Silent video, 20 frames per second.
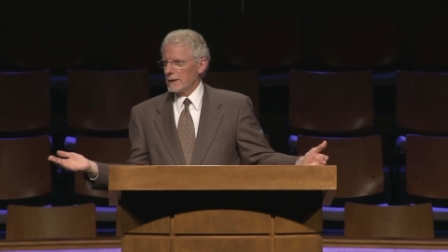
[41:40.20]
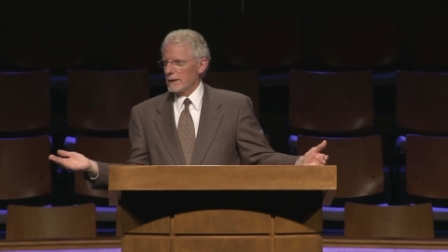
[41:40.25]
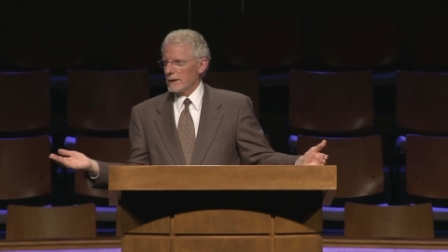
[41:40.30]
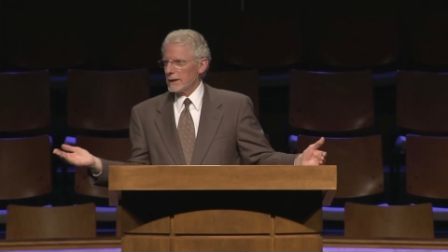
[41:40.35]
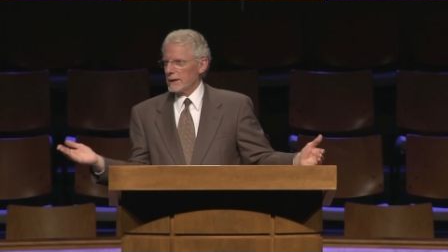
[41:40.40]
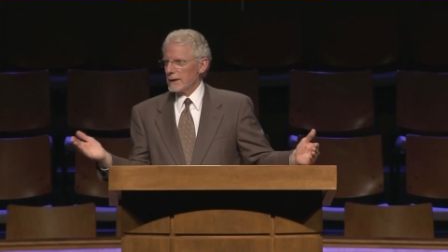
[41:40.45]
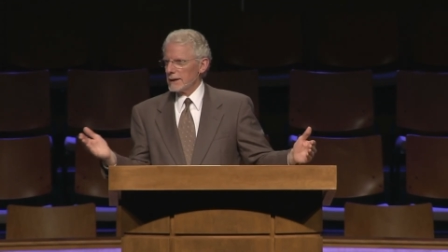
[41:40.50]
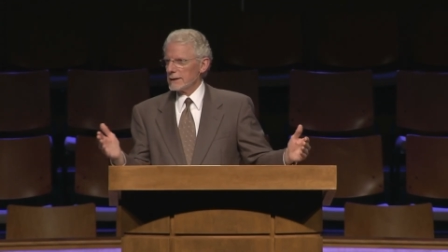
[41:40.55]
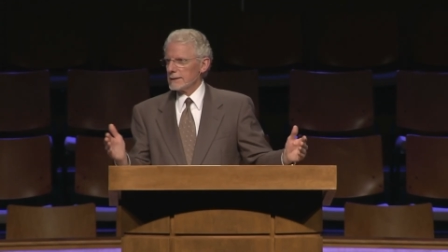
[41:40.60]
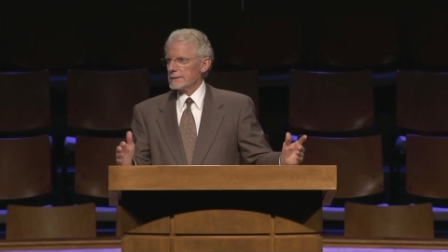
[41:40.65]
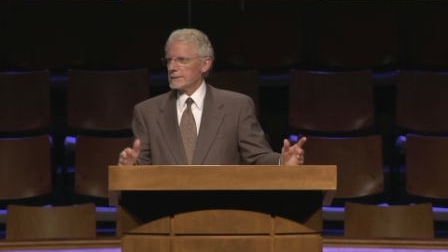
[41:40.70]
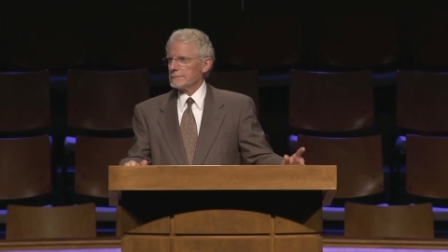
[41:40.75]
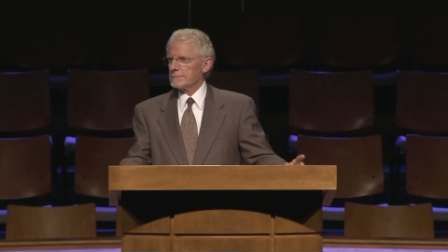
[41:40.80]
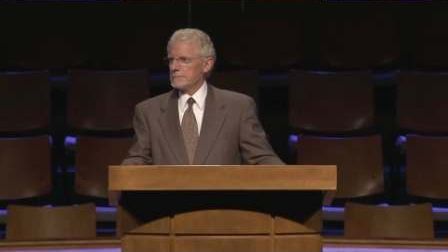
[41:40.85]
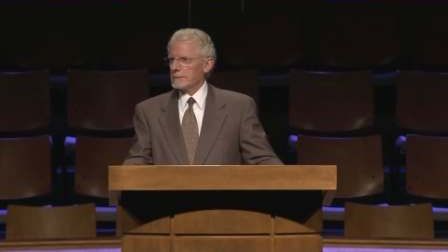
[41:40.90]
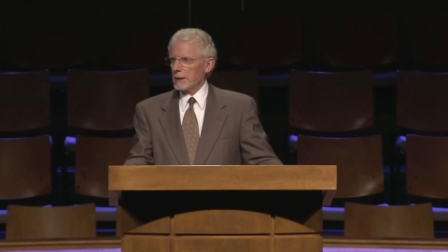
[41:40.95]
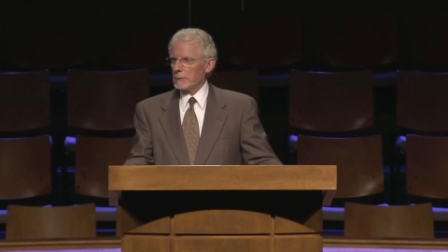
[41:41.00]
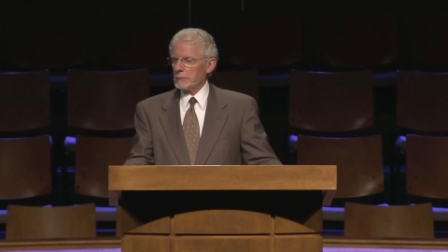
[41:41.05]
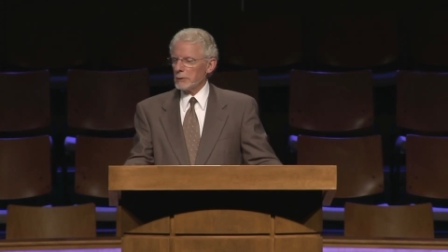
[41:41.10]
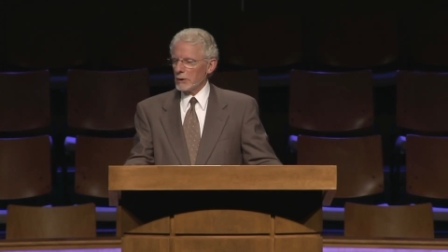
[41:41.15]
Um,
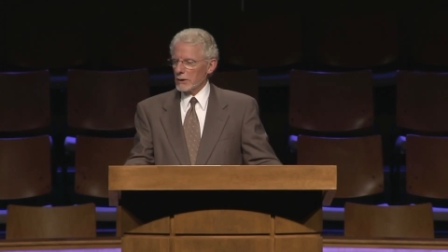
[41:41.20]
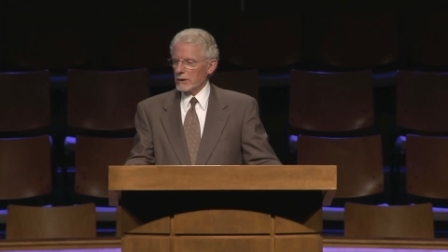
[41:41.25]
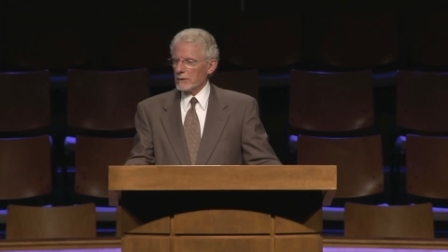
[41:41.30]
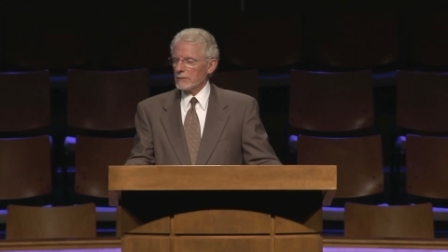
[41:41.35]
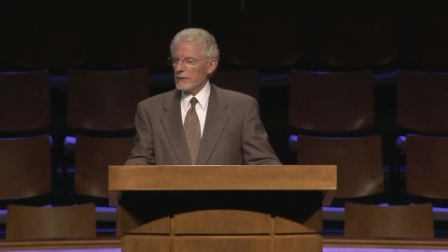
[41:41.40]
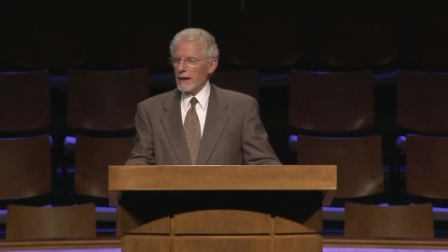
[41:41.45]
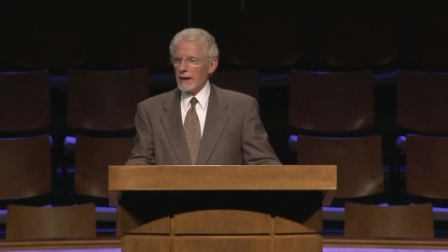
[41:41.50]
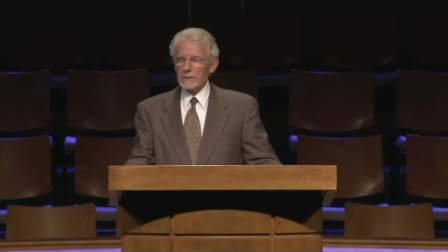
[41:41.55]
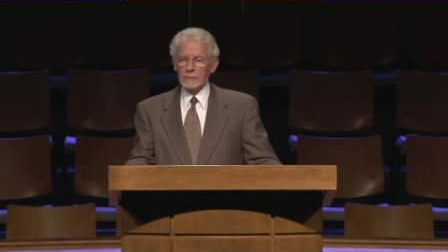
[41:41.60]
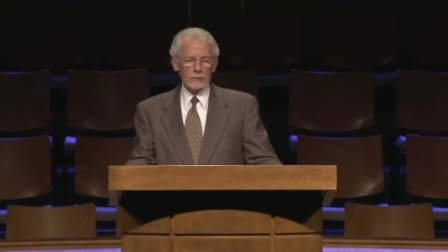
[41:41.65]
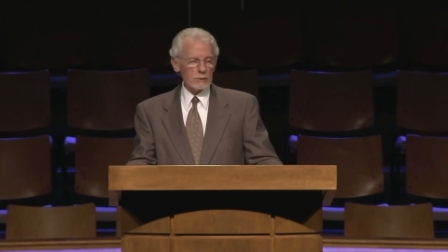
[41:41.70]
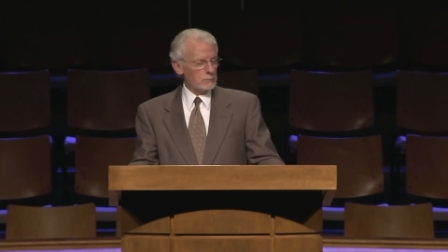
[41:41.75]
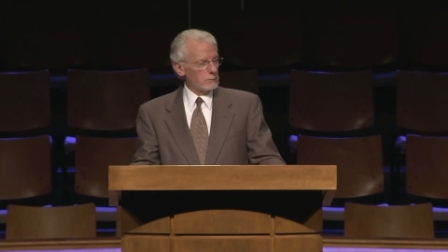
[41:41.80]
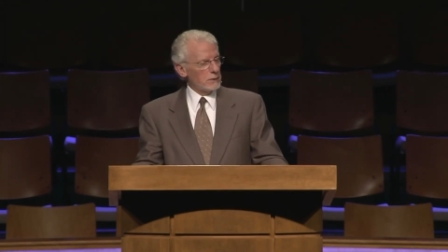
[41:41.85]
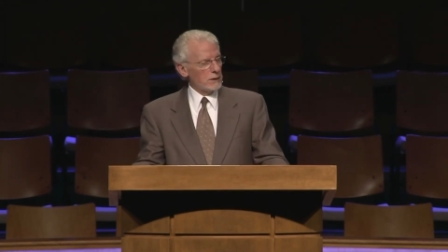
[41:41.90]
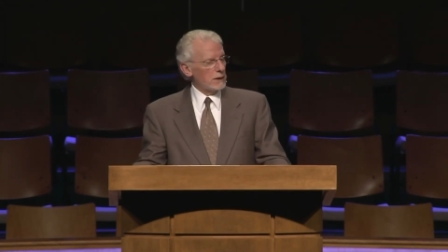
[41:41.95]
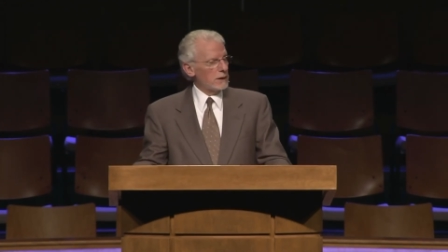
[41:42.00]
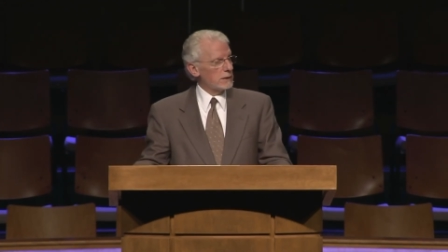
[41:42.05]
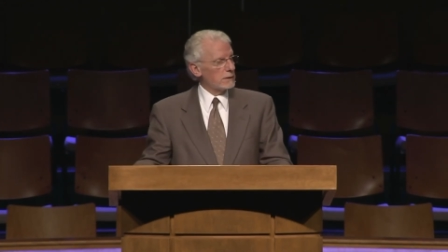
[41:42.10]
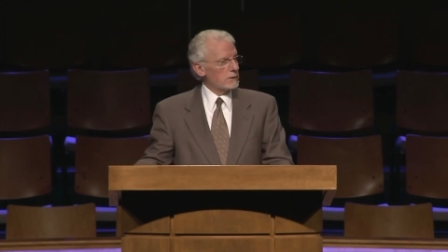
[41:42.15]
now, part of that would
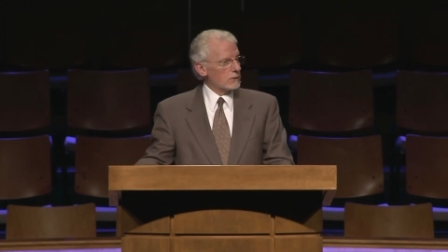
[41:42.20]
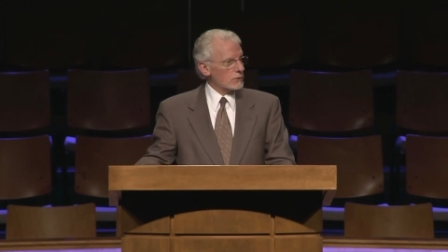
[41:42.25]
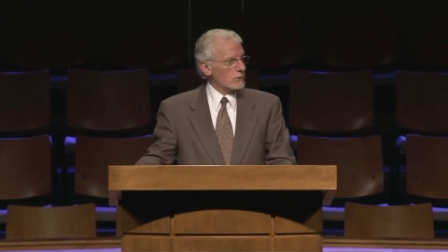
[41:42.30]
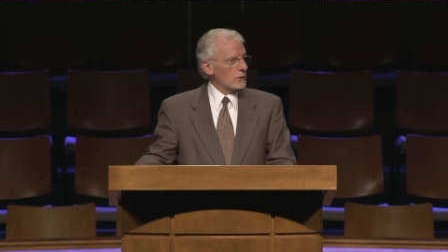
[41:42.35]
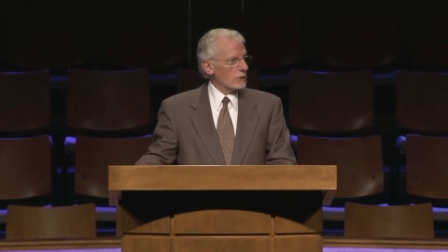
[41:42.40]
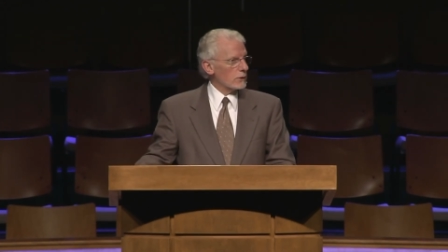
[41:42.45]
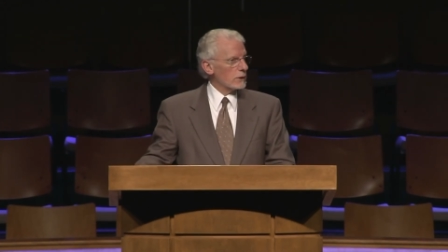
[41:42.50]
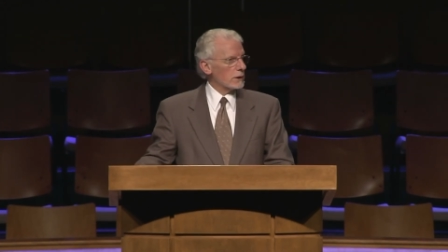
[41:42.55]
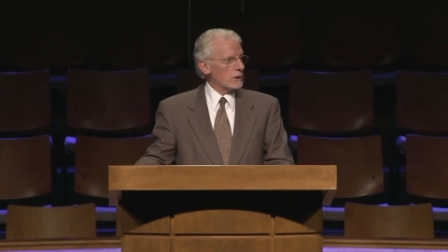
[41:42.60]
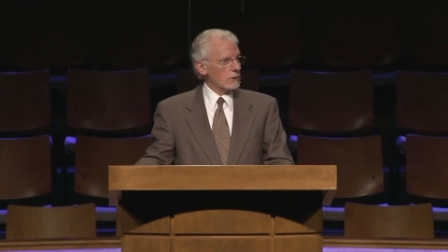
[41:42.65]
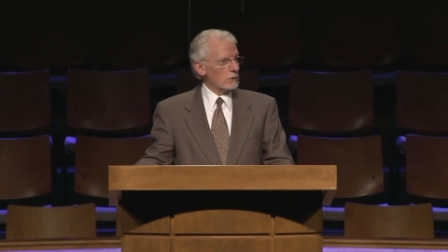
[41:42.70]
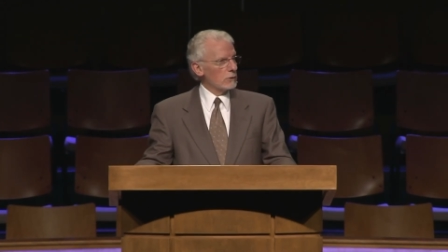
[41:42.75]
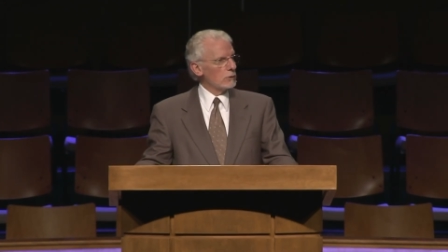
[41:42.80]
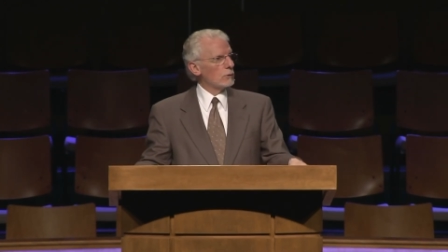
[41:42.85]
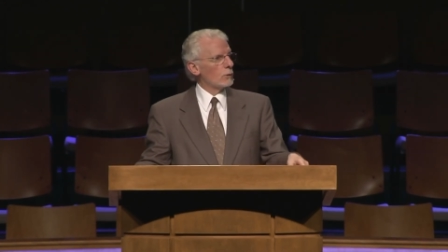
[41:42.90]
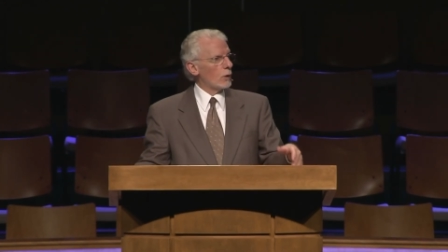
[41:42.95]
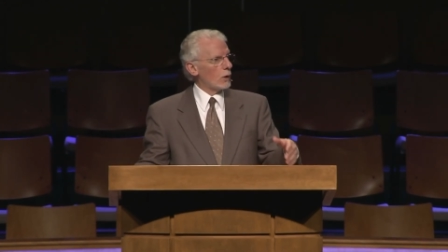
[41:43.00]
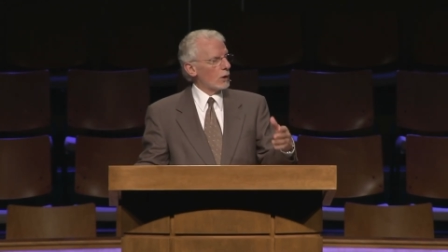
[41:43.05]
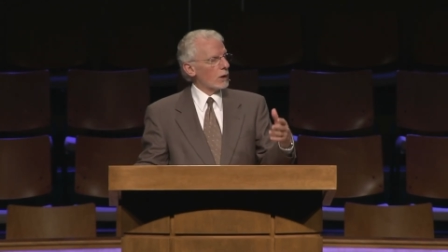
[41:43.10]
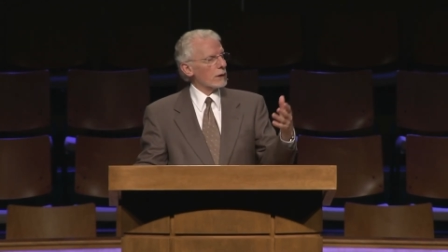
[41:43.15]
be discerning
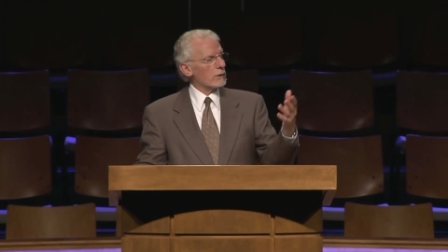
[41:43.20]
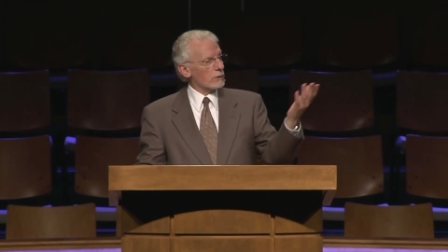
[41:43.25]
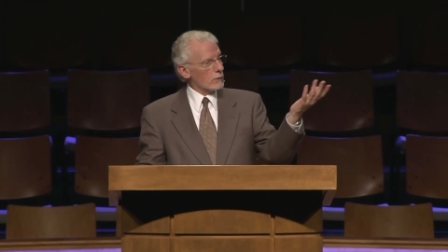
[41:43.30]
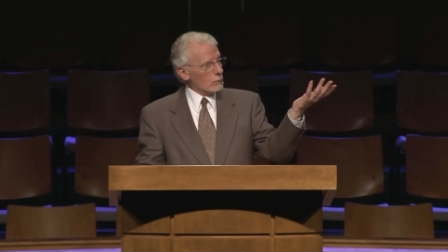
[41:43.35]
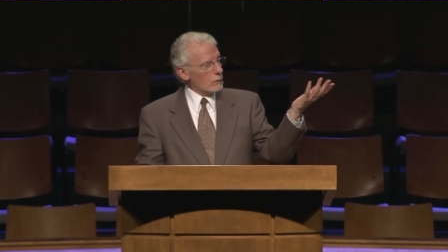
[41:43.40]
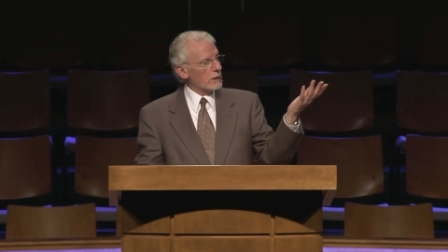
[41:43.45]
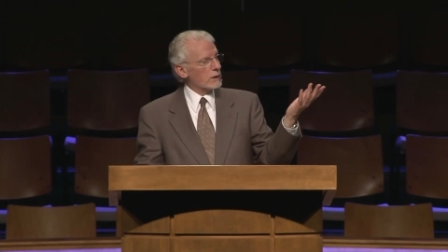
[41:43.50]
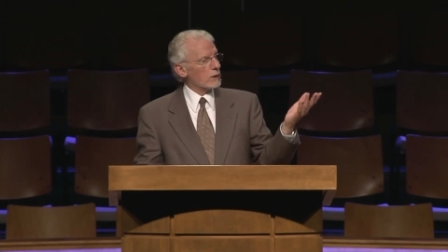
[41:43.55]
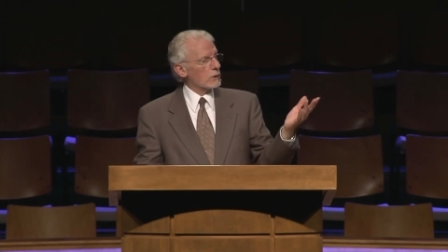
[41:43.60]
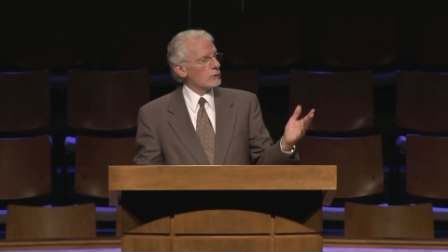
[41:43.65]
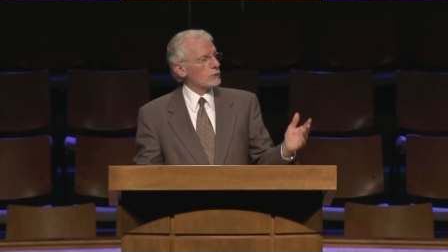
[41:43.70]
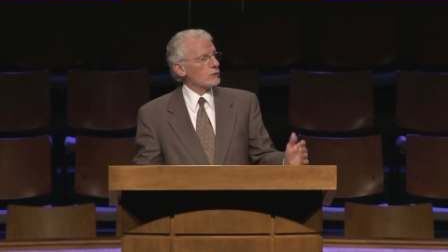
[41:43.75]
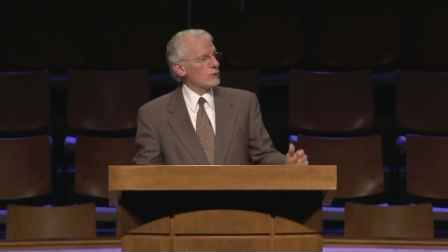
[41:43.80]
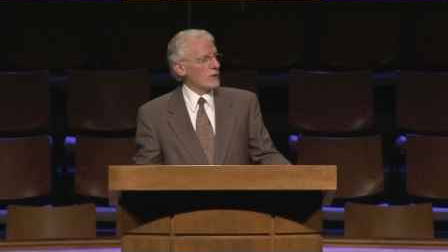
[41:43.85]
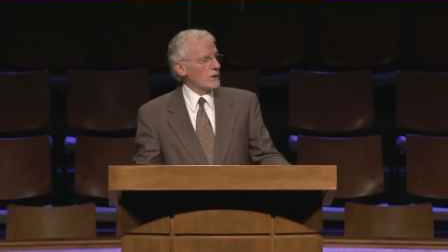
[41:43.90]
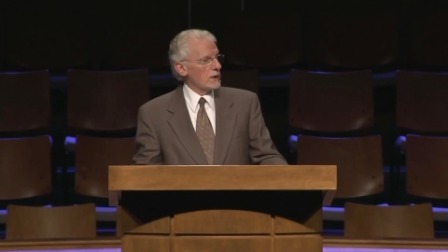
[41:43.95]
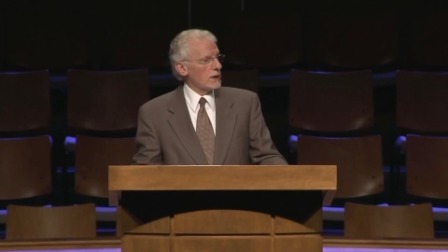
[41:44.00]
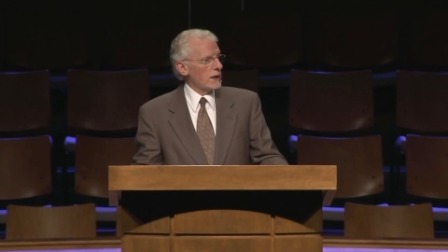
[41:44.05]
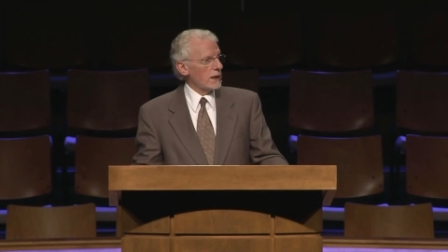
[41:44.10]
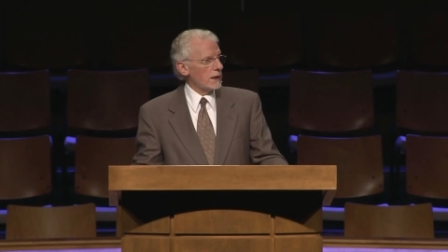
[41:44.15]
who are the widows
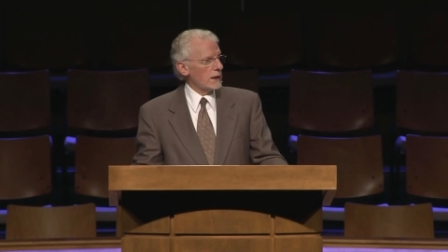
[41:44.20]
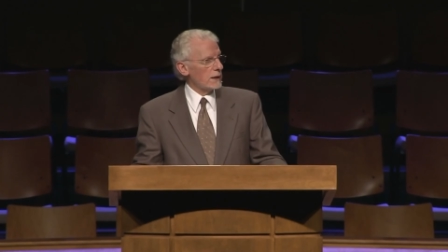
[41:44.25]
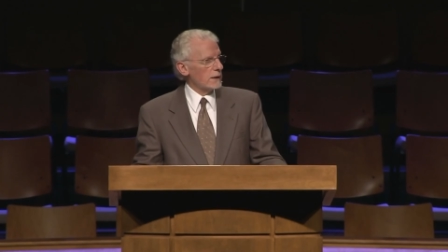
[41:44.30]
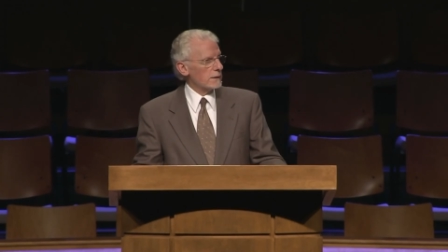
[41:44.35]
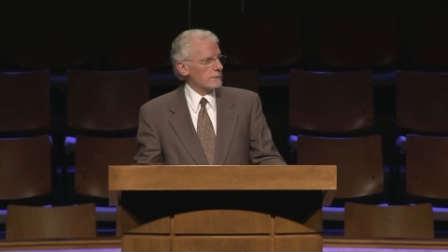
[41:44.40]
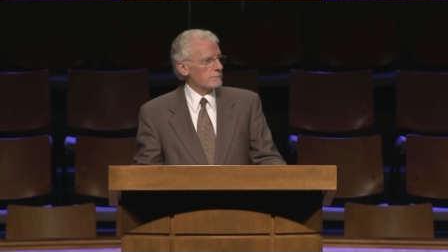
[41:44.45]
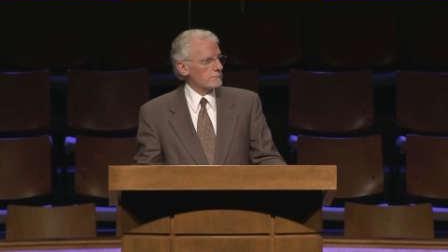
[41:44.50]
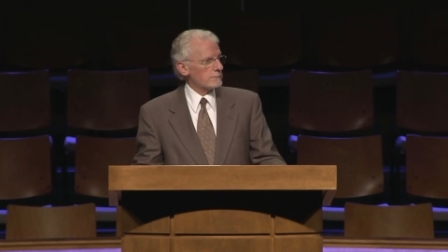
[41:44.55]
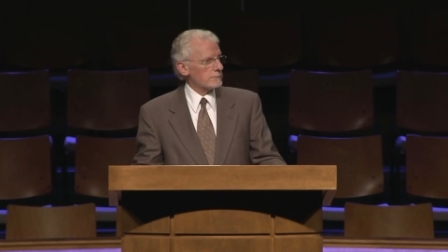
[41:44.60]
indeed.